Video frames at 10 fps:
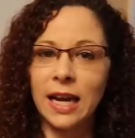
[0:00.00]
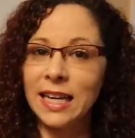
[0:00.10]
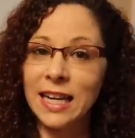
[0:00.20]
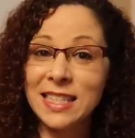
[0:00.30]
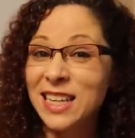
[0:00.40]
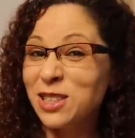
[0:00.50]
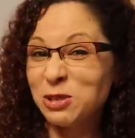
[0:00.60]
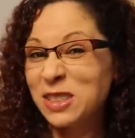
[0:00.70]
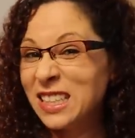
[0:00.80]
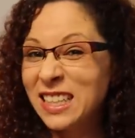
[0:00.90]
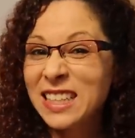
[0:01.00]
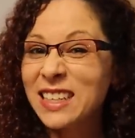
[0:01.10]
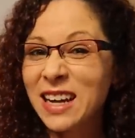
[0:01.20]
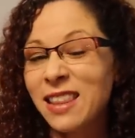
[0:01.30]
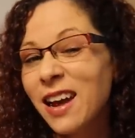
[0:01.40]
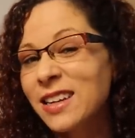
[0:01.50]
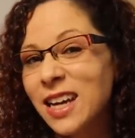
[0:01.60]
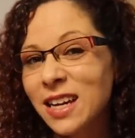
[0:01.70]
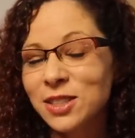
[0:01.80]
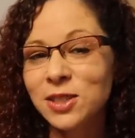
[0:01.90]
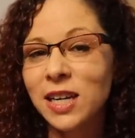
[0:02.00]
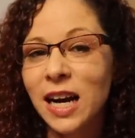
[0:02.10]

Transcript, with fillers: I guess that's really it on that tattoo,